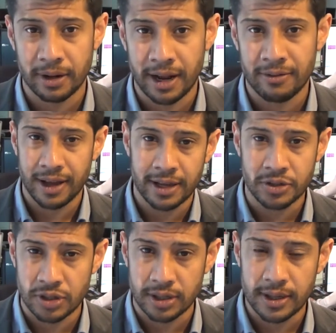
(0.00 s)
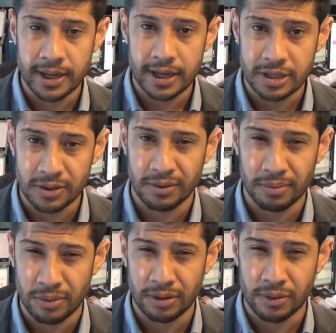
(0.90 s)
Now Asia, it's a
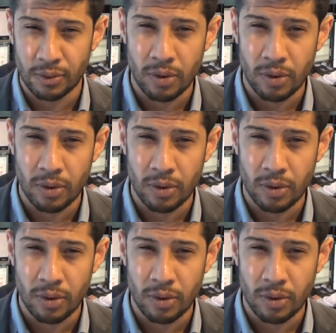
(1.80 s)
more of a